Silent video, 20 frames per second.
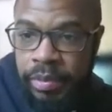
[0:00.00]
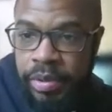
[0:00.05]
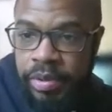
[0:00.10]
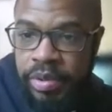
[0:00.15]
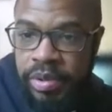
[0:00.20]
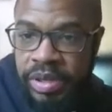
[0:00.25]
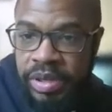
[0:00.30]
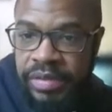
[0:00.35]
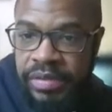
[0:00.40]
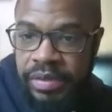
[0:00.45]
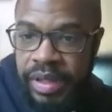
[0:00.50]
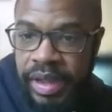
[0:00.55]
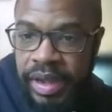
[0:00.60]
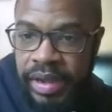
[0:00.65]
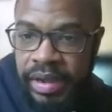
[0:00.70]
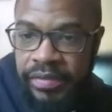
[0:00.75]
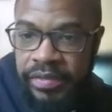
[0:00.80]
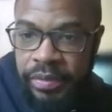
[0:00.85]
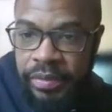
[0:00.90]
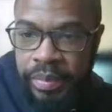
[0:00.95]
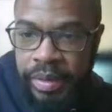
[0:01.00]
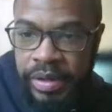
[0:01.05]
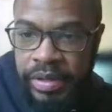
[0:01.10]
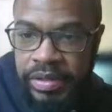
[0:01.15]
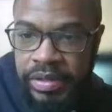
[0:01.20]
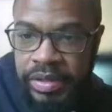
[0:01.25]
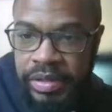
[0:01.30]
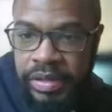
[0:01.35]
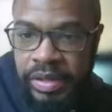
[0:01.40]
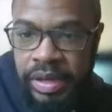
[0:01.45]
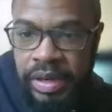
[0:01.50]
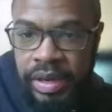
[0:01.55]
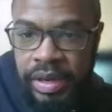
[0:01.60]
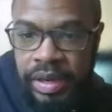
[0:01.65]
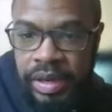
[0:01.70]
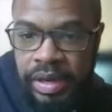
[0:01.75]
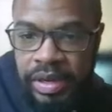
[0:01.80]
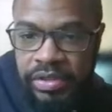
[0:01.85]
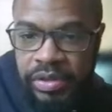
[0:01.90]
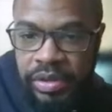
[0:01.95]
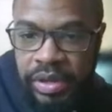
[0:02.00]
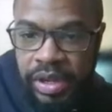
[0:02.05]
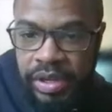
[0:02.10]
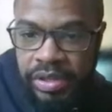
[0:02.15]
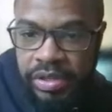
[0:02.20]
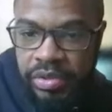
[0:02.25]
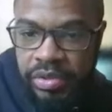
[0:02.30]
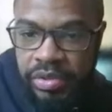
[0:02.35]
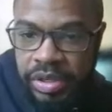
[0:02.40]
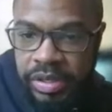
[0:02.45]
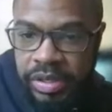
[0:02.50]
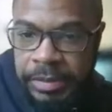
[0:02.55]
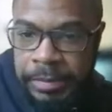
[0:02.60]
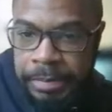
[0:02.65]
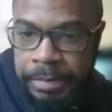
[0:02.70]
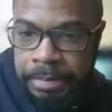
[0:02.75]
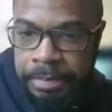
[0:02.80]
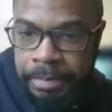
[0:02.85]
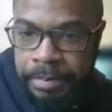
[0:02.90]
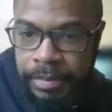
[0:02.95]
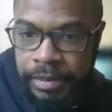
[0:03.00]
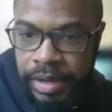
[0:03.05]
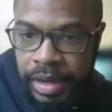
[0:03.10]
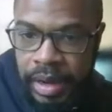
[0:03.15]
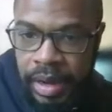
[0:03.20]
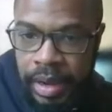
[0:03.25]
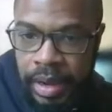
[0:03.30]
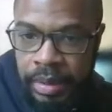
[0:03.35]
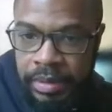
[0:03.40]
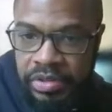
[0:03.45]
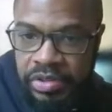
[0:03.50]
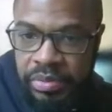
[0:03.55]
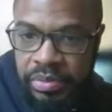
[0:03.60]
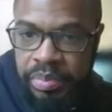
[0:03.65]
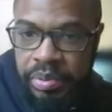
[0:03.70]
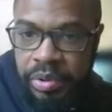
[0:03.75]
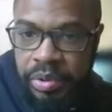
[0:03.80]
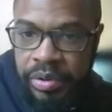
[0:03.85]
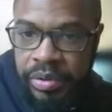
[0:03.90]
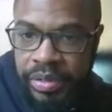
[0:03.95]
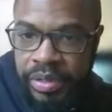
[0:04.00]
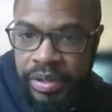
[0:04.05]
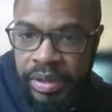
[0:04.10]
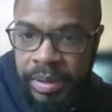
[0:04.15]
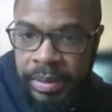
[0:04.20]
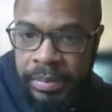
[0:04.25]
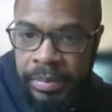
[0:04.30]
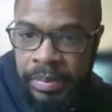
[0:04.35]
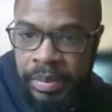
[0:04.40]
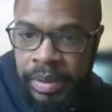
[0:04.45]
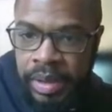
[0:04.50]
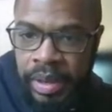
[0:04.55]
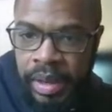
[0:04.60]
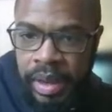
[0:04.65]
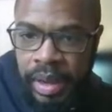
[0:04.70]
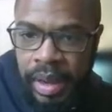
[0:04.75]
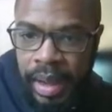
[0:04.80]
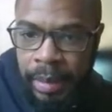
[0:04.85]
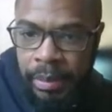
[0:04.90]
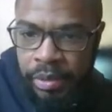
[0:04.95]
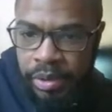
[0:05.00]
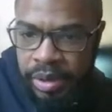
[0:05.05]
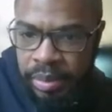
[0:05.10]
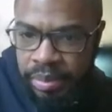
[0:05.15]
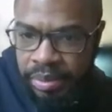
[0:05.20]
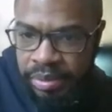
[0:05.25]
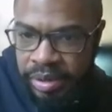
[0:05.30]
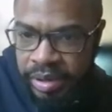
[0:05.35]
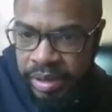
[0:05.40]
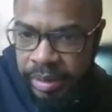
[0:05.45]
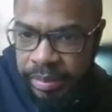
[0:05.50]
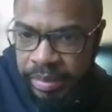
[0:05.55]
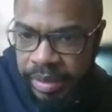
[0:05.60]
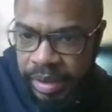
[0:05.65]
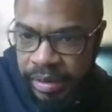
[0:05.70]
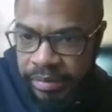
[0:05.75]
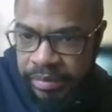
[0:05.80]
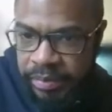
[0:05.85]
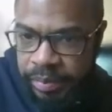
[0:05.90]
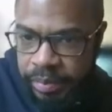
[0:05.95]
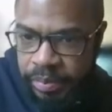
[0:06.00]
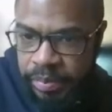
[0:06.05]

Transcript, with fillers: We will give you that information so that you can uh, support them. I want to bring up that